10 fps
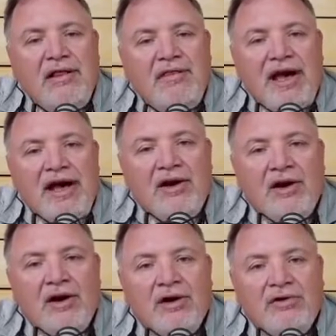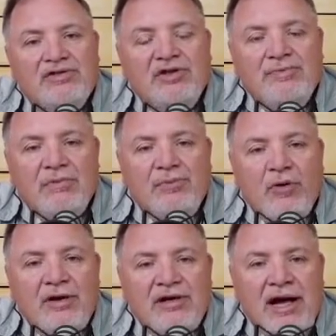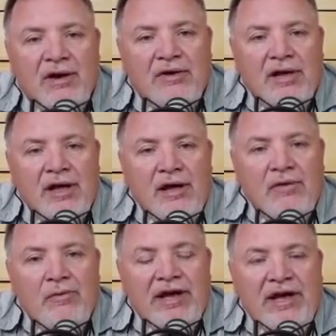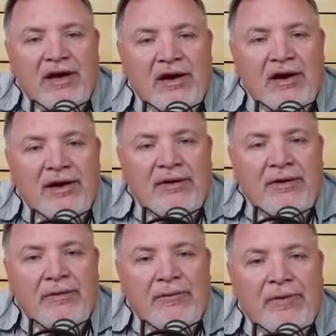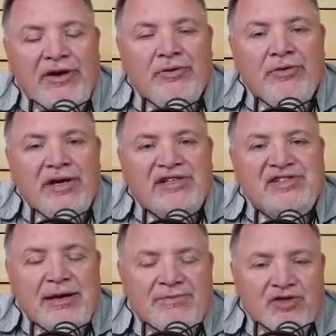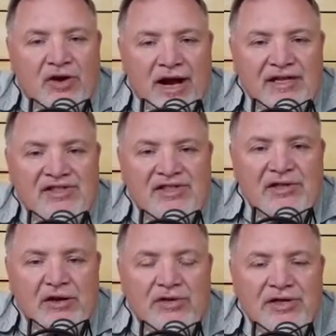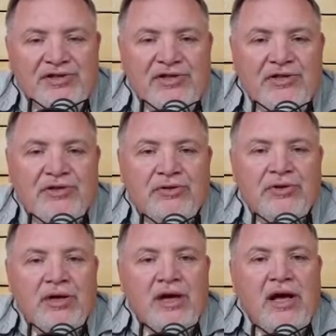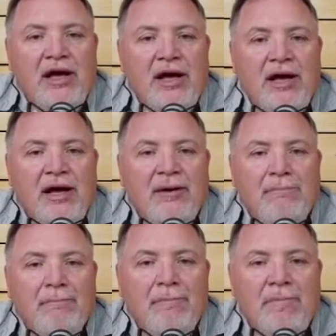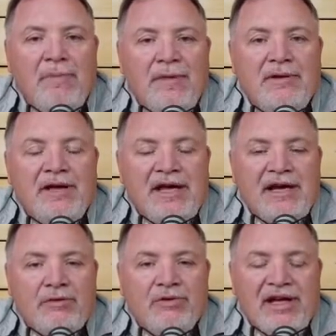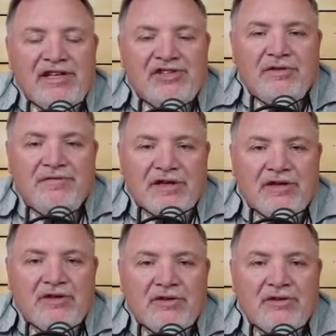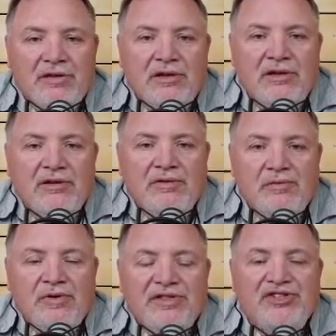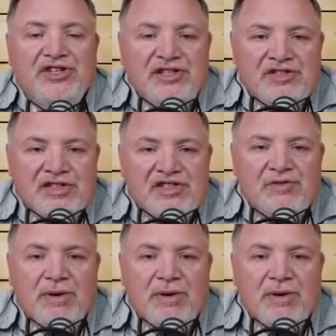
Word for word: that are super important. Now, we uh, when you accept Christ, not only do you um, get in a relational vehicle with Jesus,